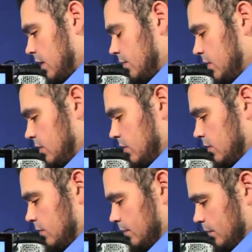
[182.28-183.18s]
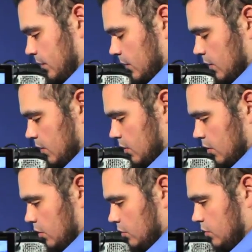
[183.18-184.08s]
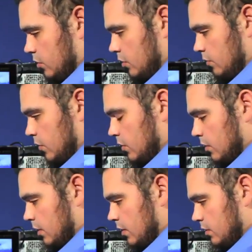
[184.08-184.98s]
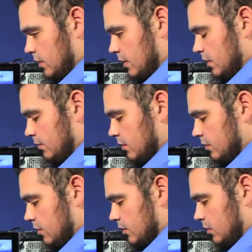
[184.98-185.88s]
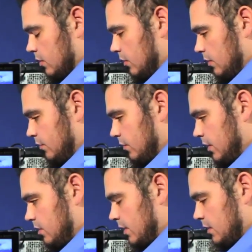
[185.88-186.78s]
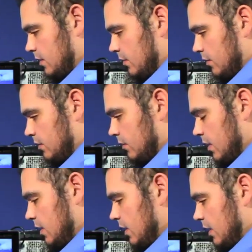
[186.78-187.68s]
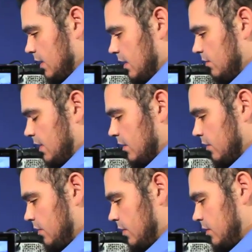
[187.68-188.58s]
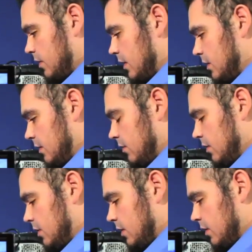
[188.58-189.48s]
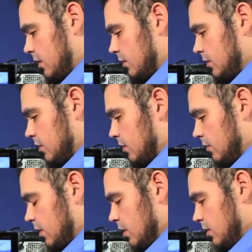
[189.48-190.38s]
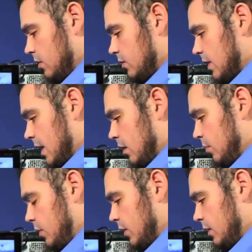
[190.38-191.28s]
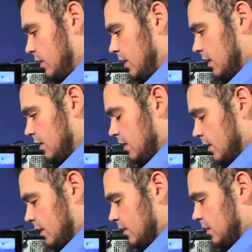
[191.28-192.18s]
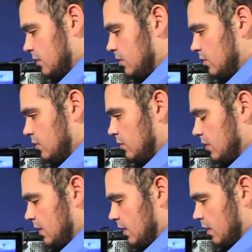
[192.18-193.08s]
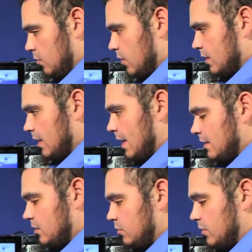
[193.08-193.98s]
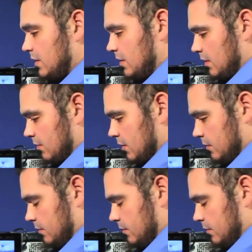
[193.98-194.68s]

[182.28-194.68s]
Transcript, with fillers: up to two more transceivers. So a total of three transceivers, and even at the third transceiver, you can also use the output and connect it to uh, one last receiver.